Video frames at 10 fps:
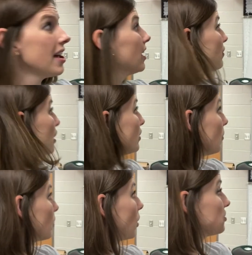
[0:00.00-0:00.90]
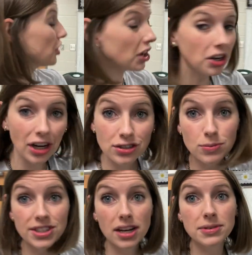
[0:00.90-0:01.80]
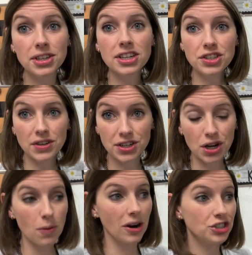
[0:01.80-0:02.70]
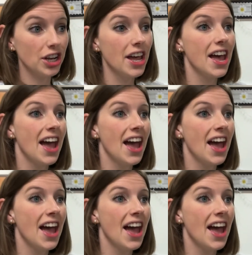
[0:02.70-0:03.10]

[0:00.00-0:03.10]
If you have not been watching her classroom setup series, you need to go watch it.